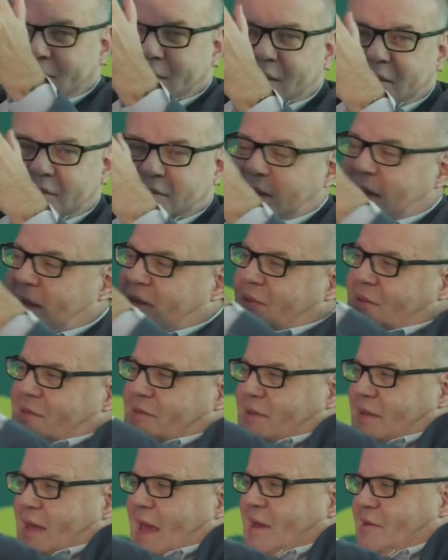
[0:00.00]

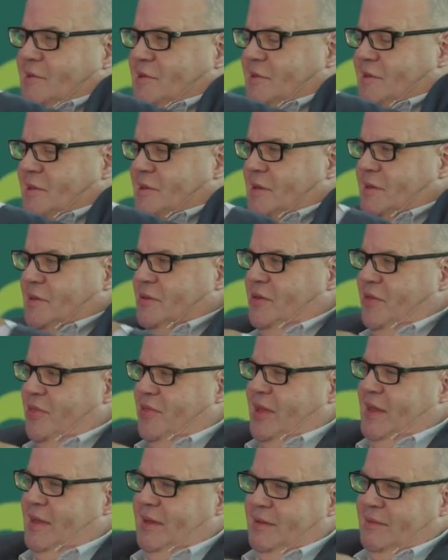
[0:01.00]
this external
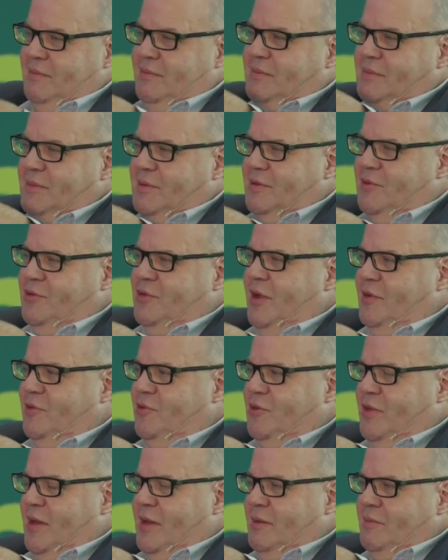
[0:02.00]
thing
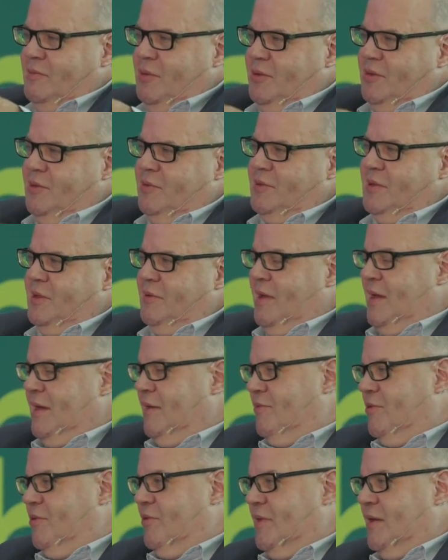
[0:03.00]
judging what you're doing
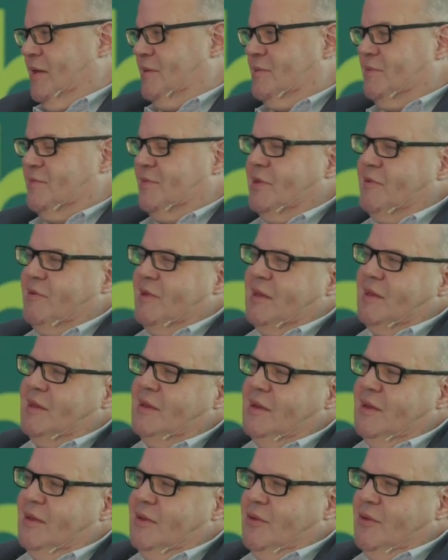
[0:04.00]
if you're the interviewee